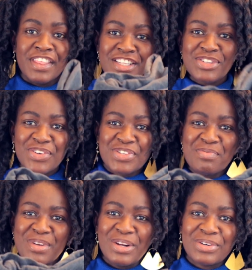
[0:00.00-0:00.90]
These
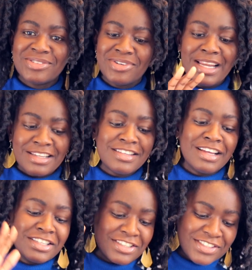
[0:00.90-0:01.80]
also belong to
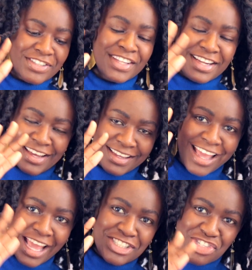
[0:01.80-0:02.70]
Alessandro, so they're like
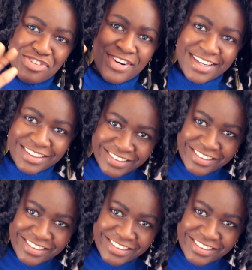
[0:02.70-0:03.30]
extra,